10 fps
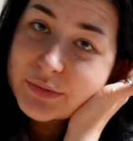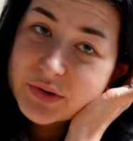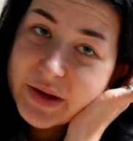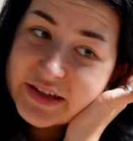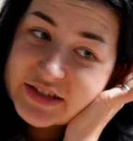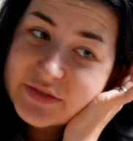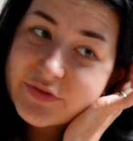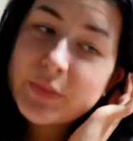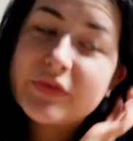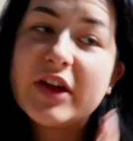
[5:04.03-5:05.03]
request
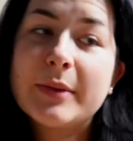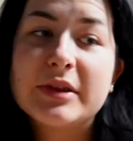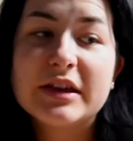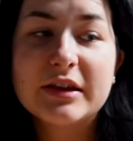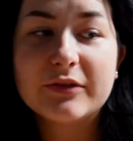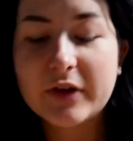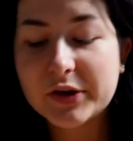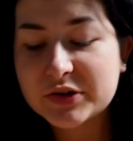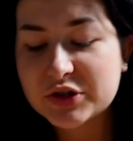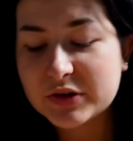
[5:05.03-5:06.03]
from a family
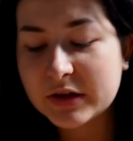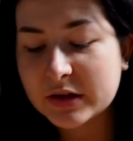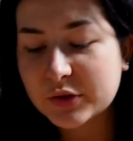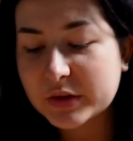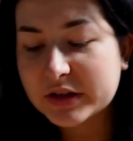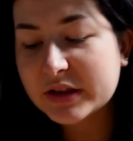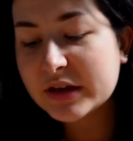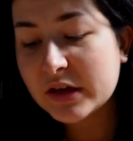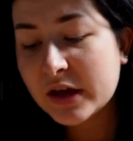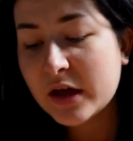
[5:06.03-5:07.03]
very
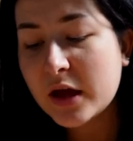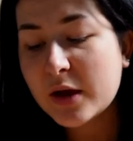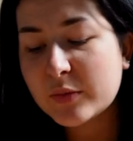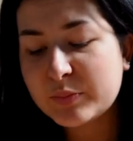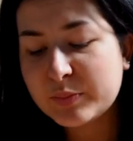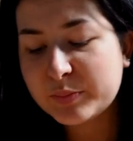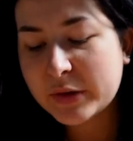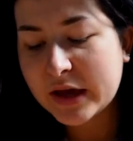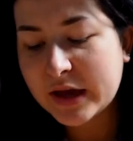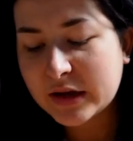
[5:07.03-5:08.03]
quickly,
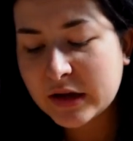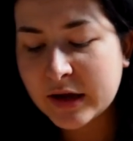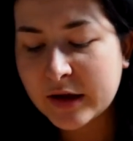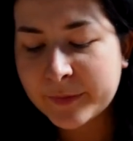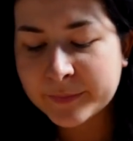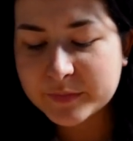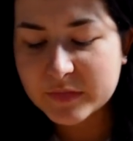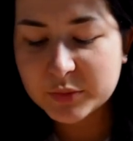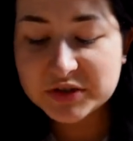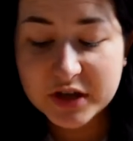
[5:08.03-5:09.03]
but
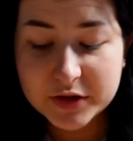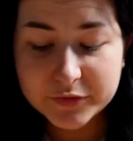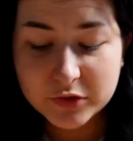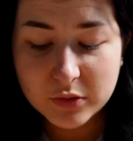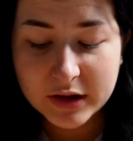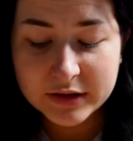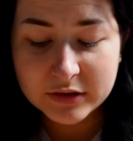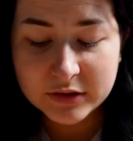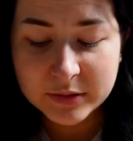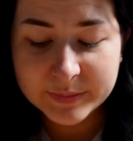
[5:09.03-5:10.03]
we talked for a
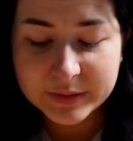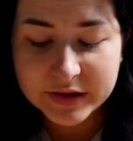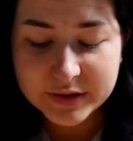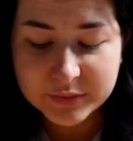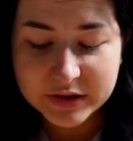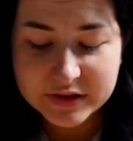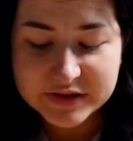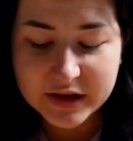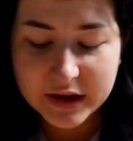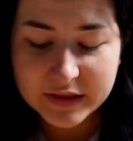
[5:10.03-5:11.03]
while, but we
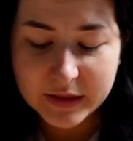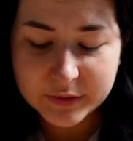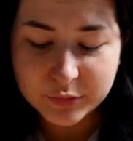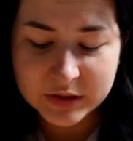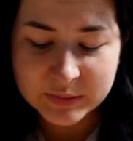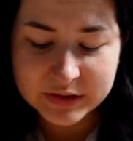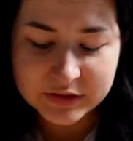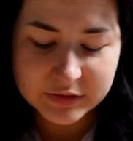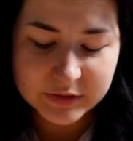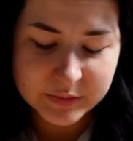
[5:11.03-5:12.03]
decided that it wouldn't
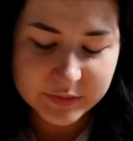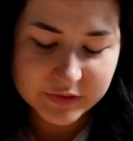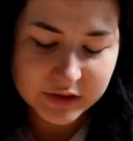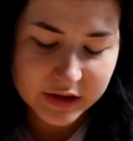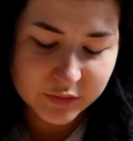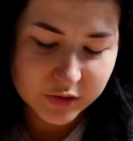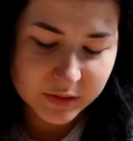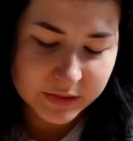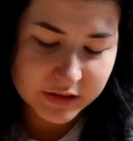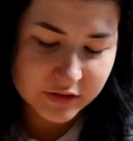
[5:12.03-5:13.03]

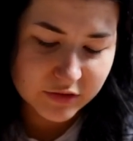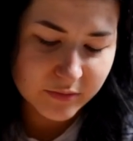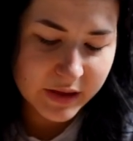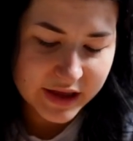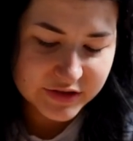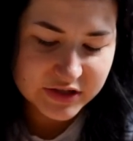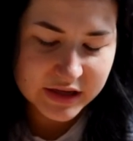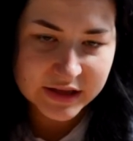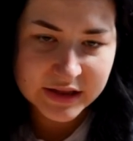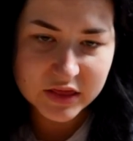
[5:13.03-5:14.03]
be a good match,
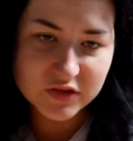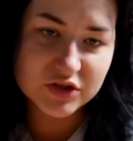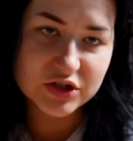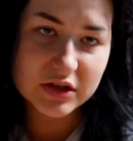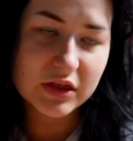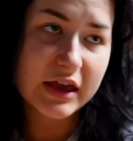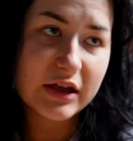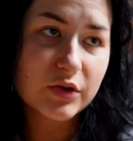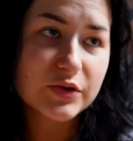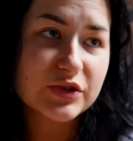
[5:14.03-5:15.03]
and they
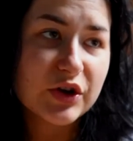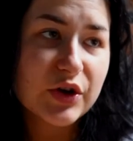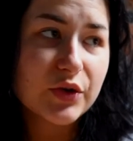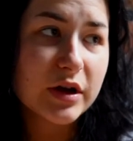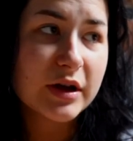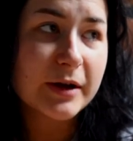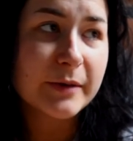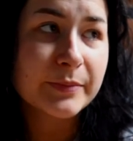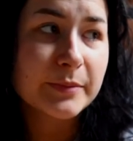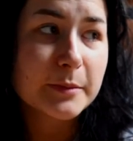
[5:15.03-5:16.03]

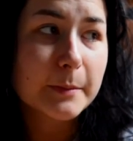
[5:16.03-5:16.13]
also